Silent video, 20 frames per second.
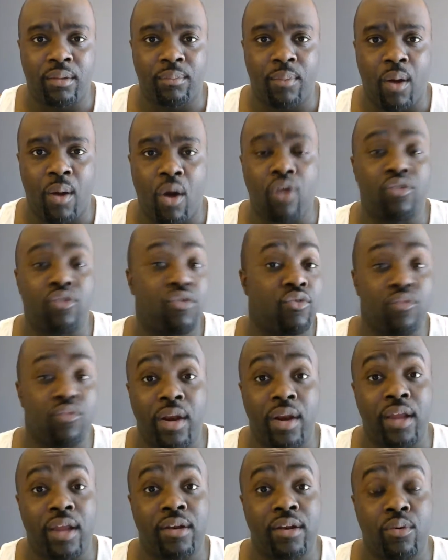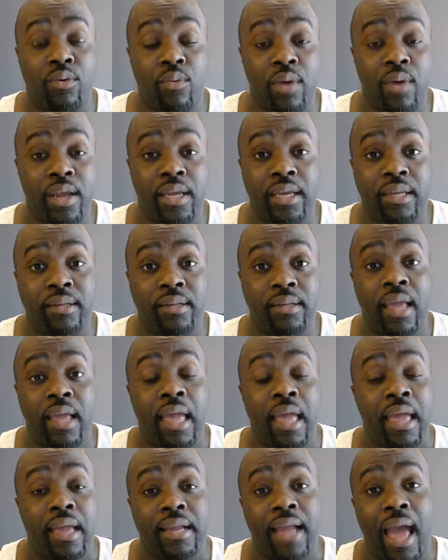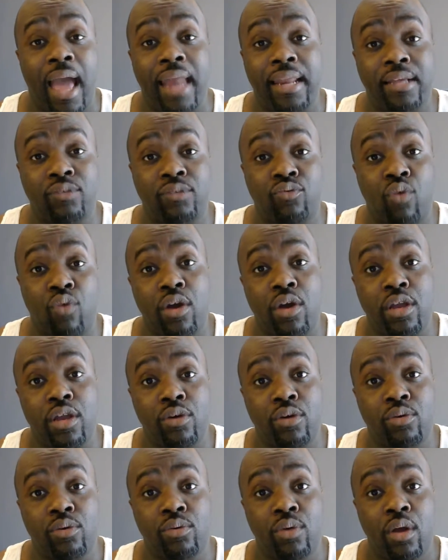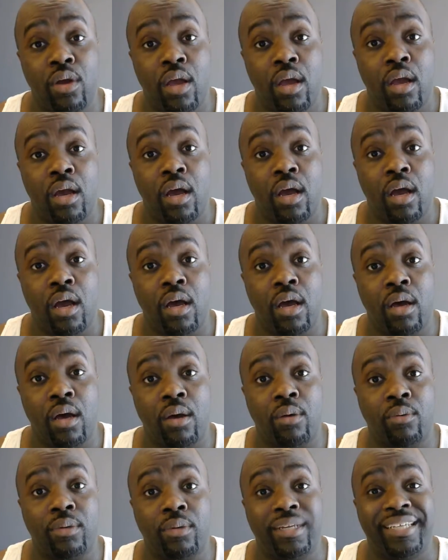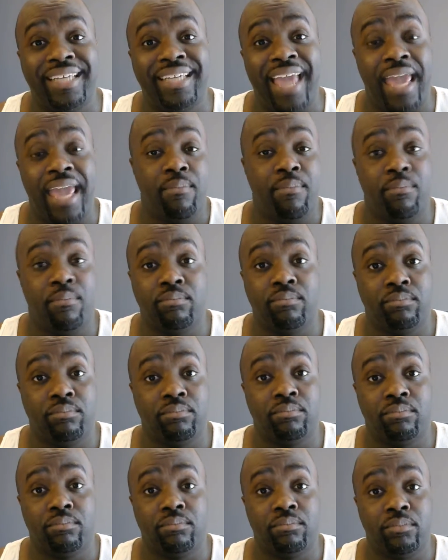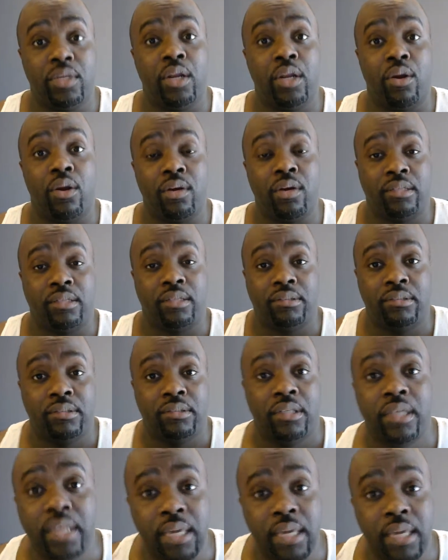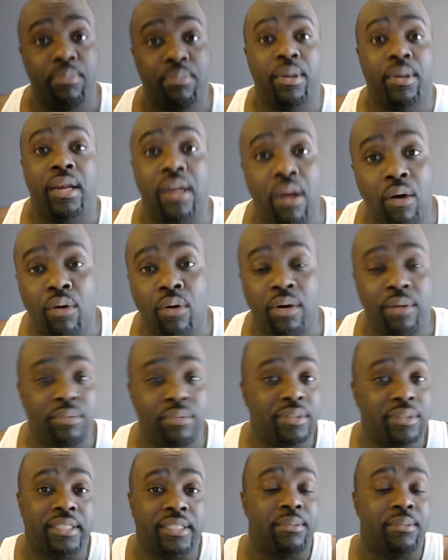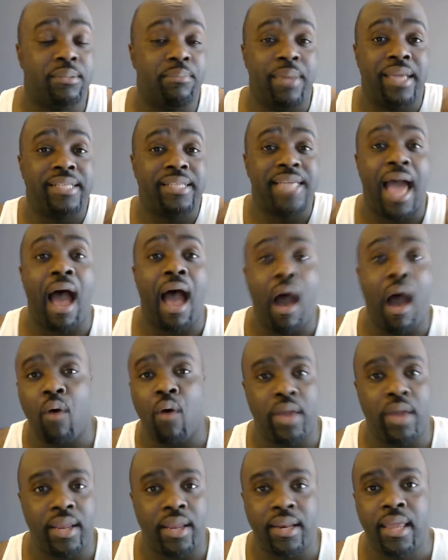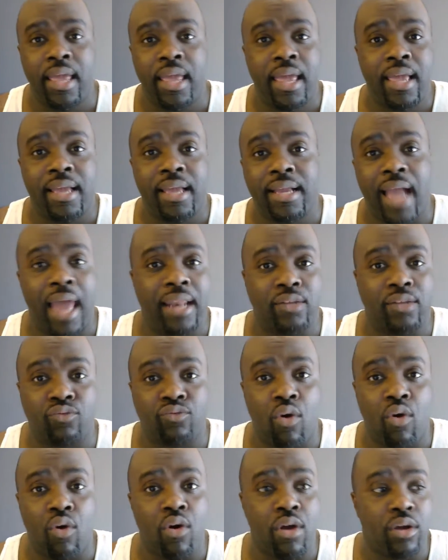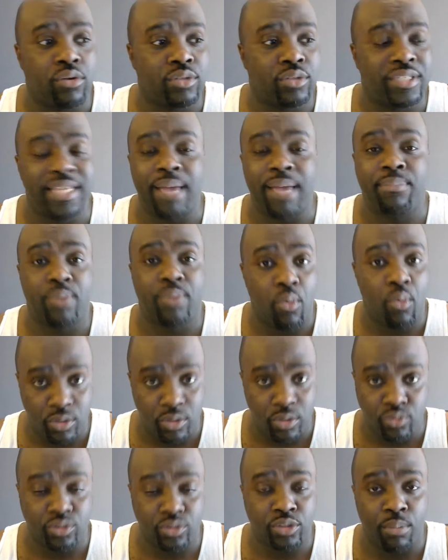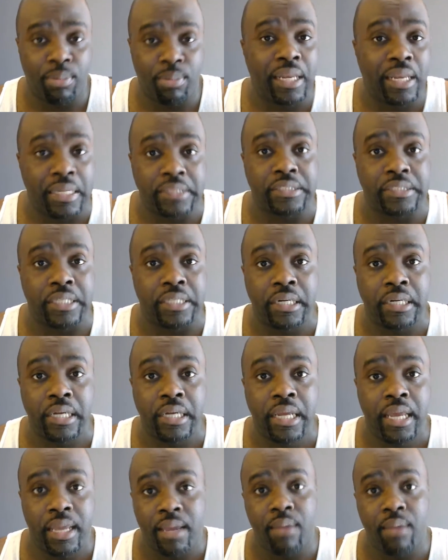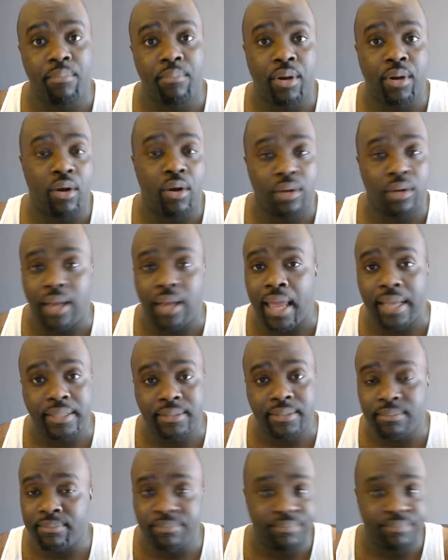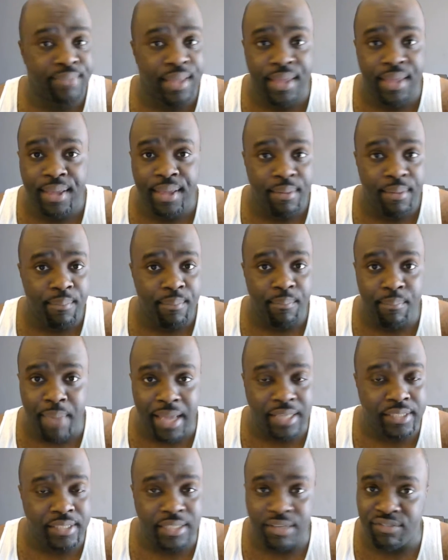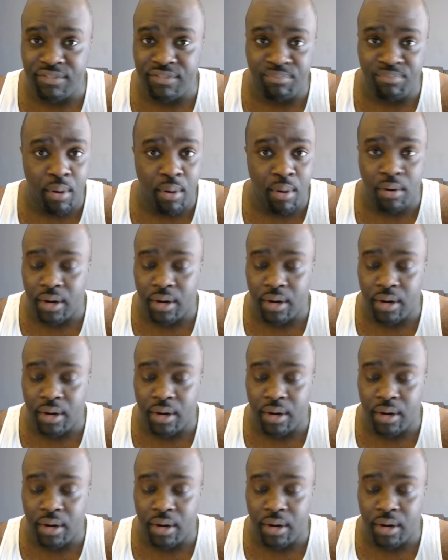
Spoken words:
R-Truth went under the ring and got his royal cape. He put it on. It was just a big towel, and got his royal scepter, which was a plunger, and put on like some makeshift Burger